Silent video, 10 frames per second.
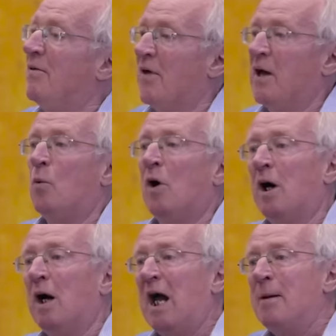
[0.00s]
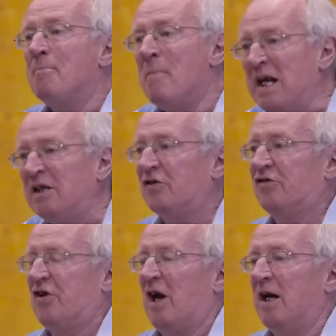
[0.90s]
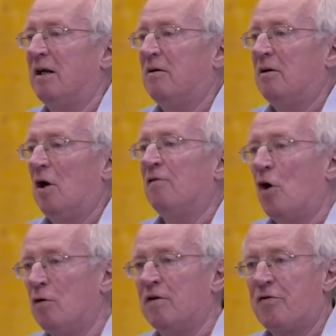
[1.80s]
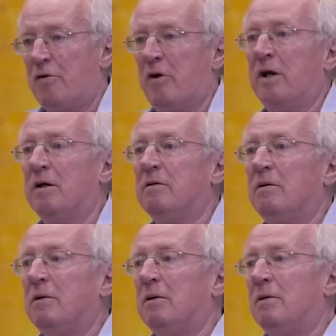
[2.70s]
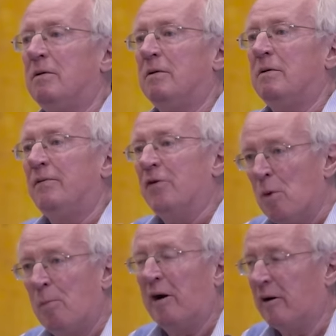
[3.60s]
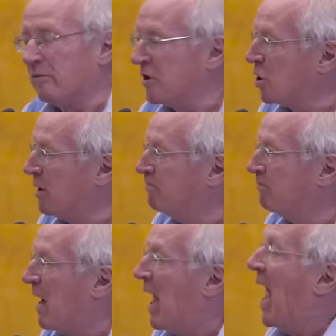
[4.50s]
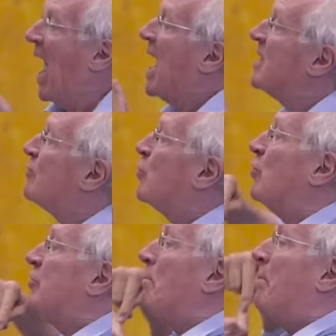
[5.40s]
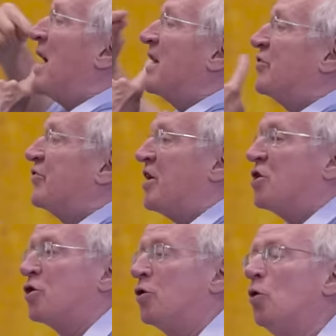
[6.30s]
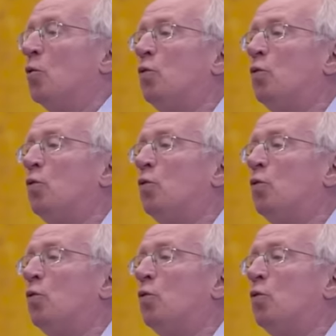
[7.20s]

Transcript: they were a mainstay of overthrowing the Mubarak regime. And of course, by extension,